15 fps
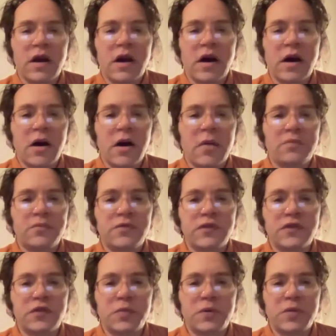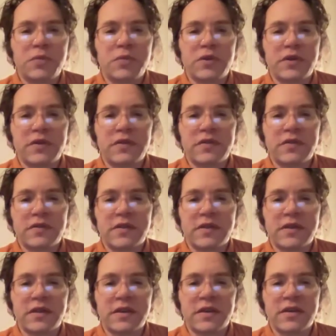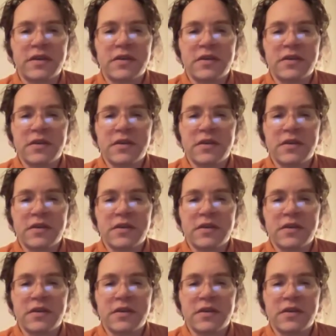just so people can see.